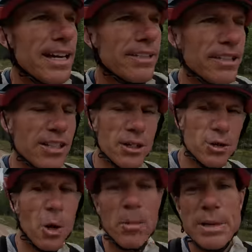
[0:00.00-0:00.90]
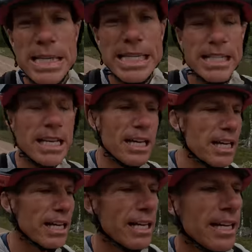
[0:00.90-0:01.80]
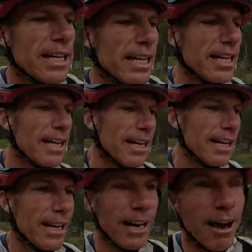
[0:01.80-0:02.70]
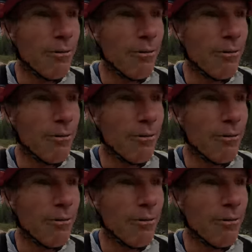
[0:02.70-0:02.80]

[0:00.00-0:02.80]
and she said, "Come in." And